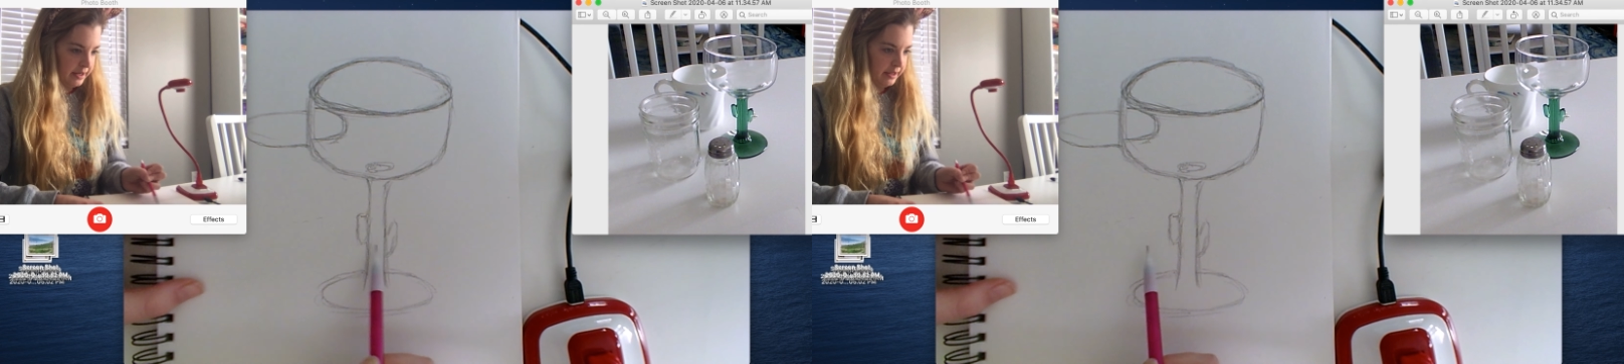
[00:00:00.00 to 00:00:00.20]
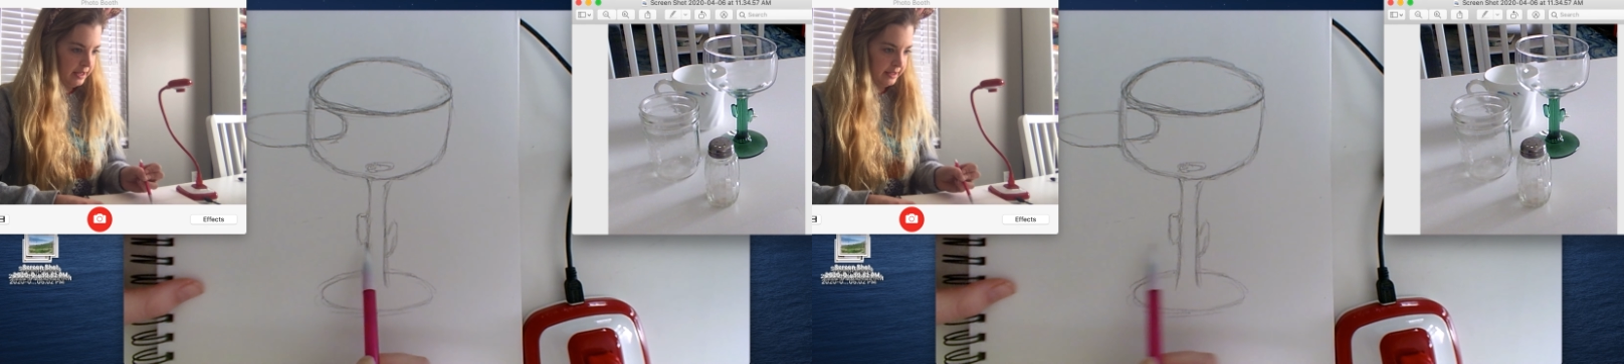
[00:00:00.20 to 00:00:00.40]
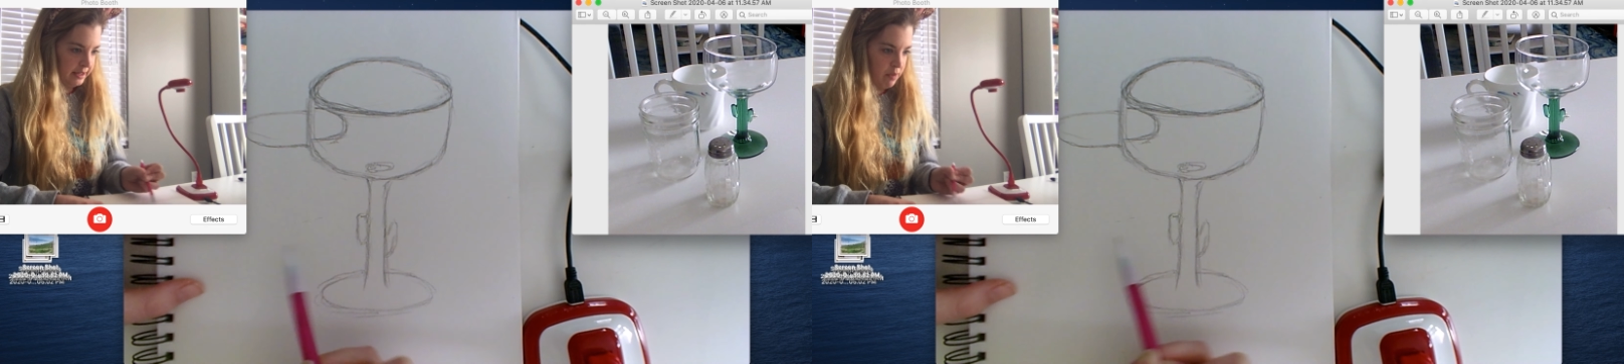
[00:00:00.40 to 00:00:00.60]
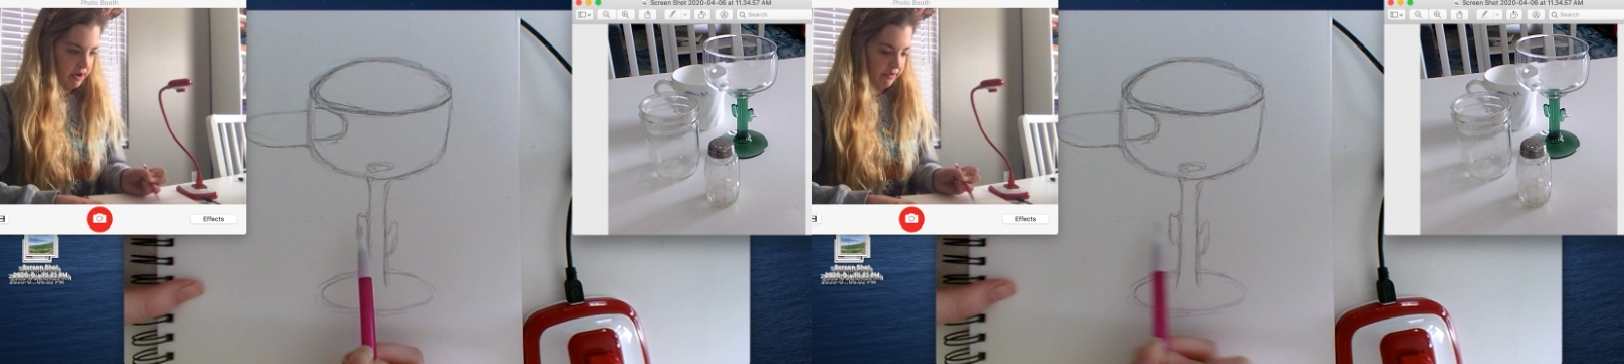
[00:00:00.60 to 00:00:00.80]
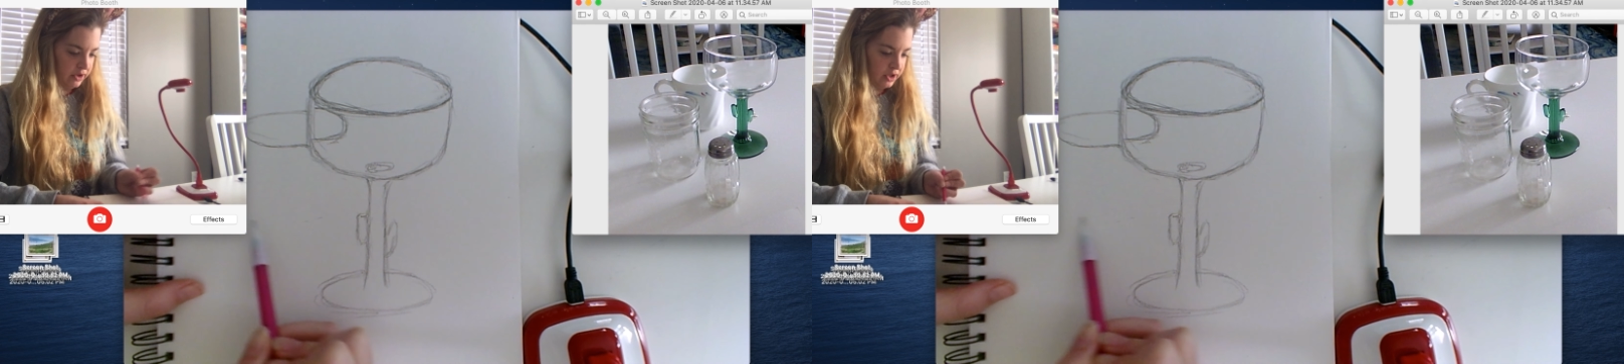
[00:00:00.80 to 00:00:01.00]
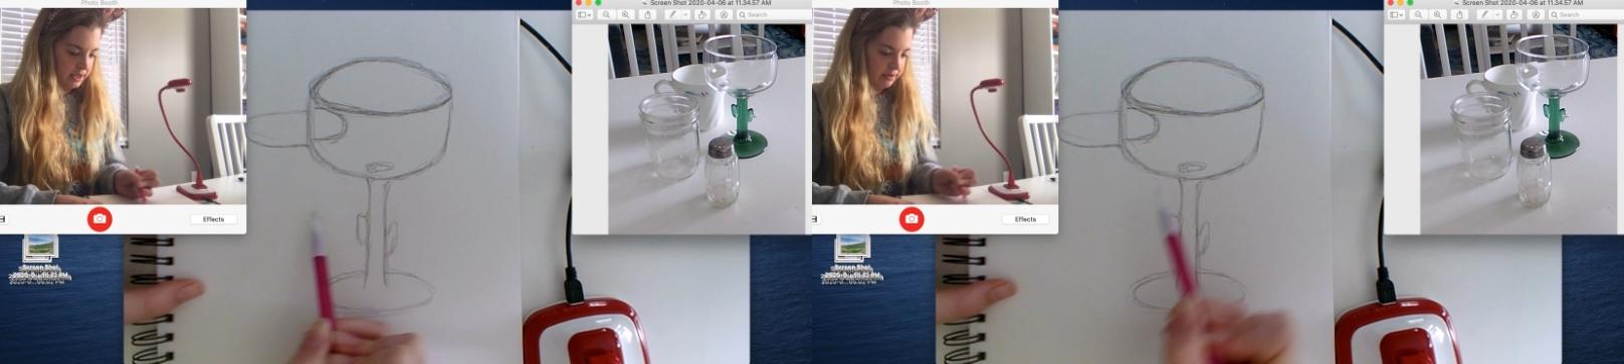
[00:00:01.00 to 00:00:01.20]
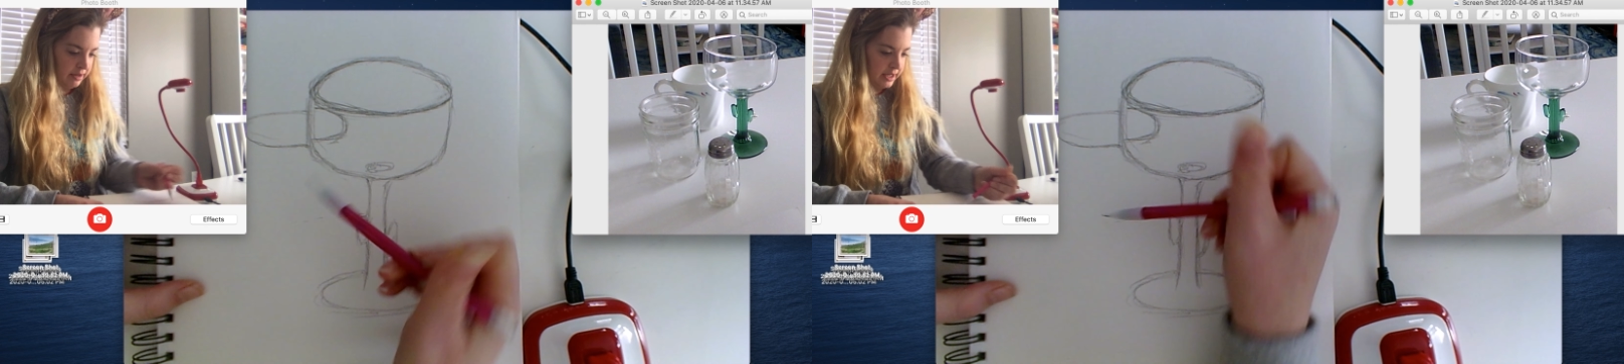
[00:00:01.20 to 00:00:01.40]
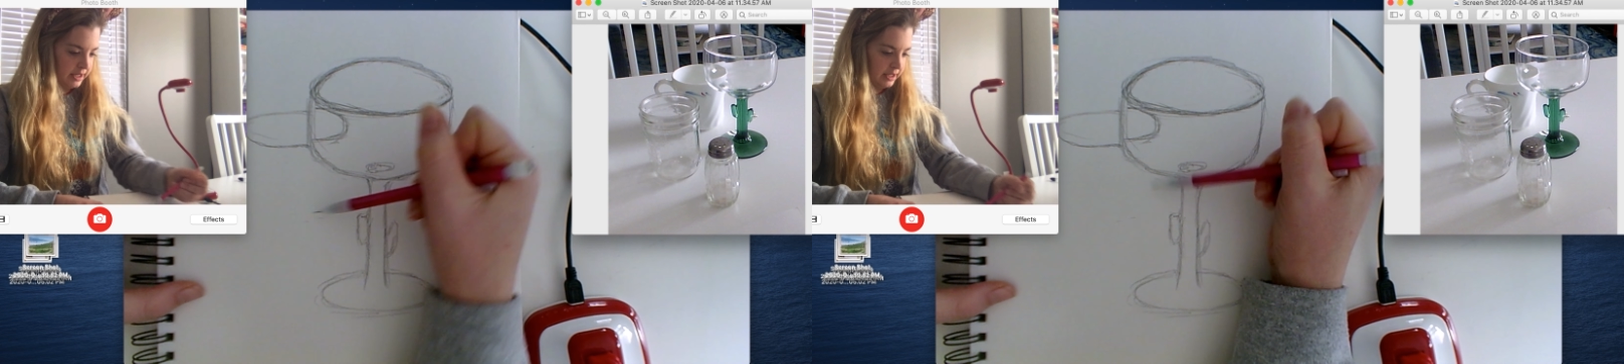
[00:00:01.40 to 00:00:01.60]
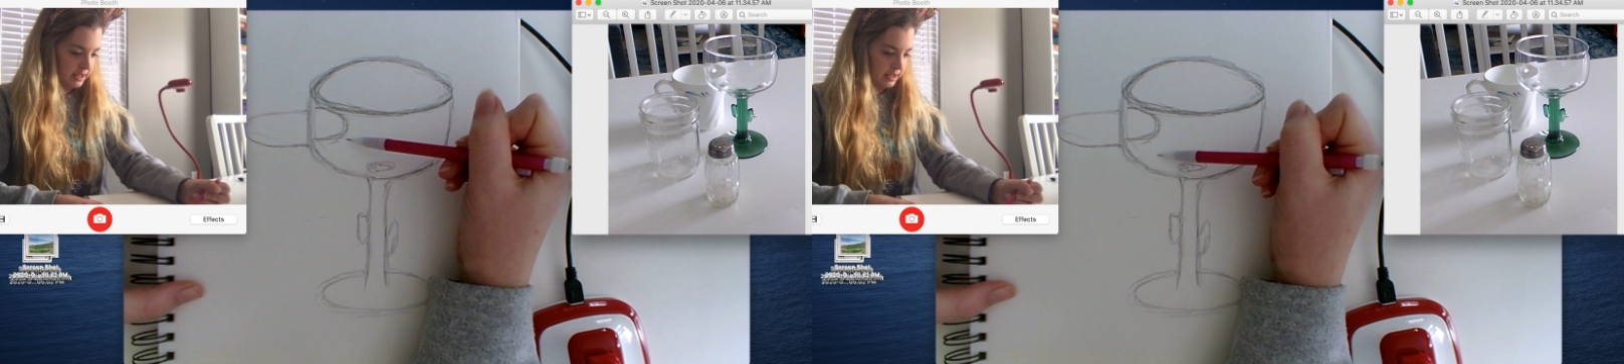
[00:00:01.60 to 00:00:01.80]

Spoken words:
things in my vision, at least.